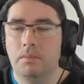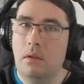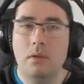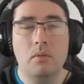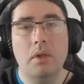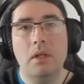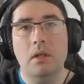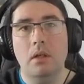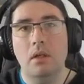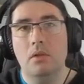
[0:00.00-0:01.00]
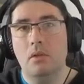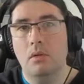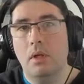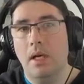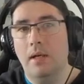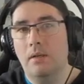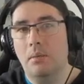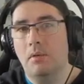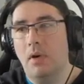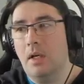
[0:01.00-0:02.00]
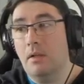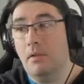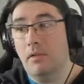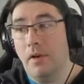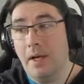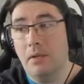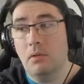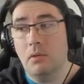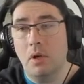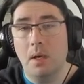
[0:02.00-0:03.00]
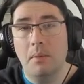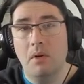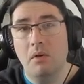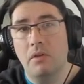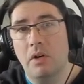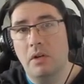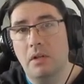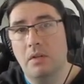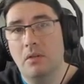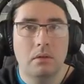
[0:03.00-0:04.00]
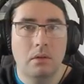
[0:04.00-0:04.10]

This week uh, John has provided the final Chimera variants.